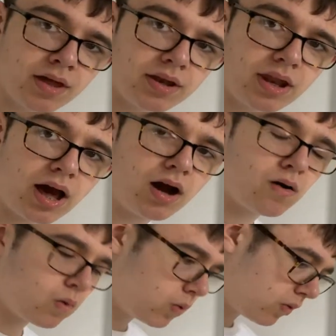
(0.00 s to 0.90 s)

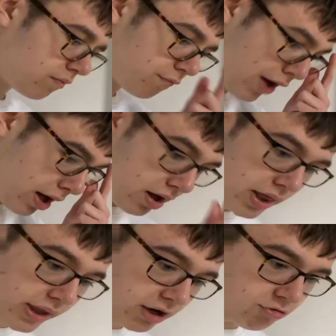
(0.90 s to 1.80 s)
Now, that
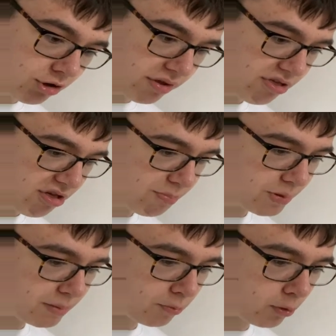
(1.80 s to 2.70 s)
electrolysis
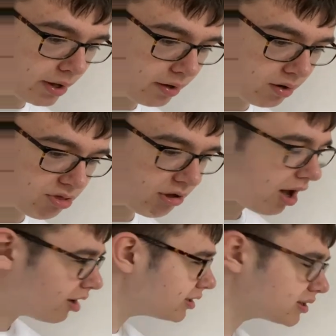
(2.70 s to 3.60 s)
people hate,
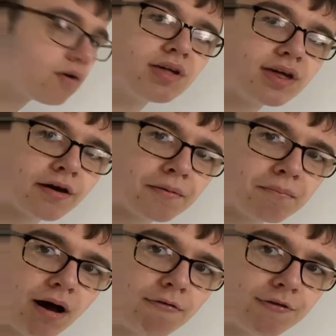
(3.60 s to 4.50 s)
I like it.
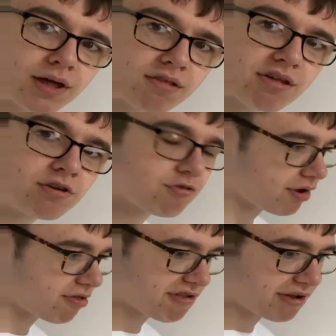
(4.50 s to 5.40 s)
I think it's
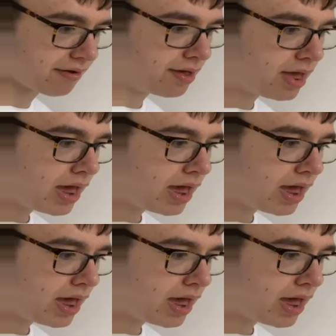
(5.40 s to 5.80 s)
interesting.